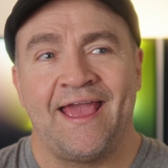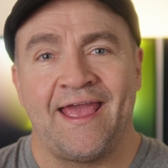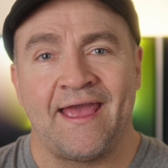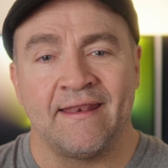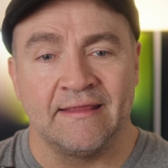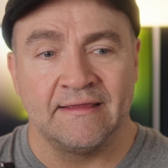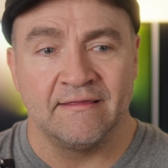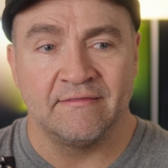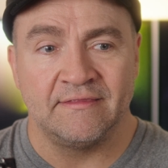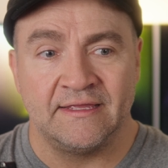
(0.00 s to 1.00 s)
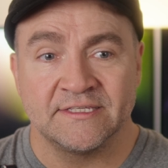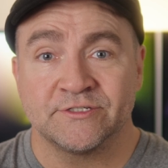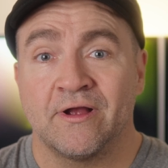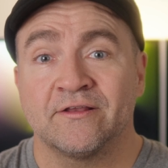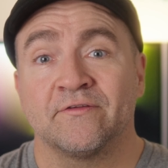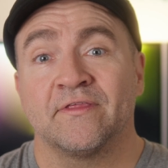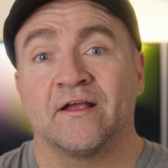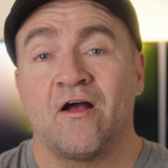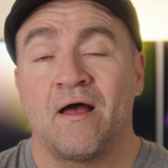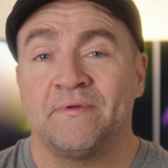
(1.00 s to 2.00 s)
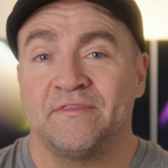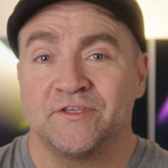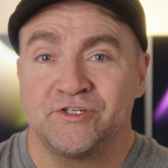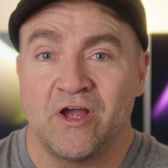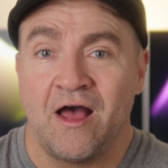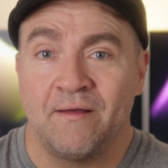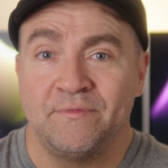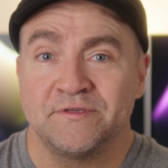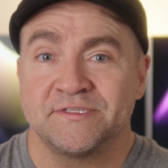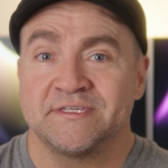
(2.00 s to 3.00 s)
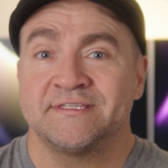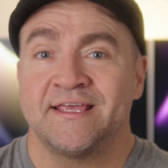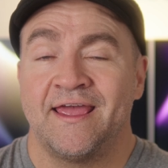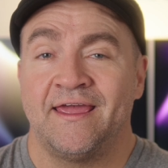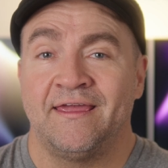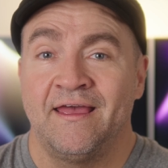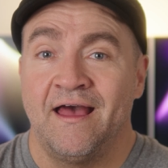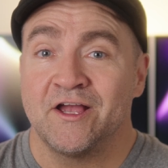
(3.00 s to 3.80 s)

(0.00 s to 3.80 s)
and the instructor that got me the job used to say,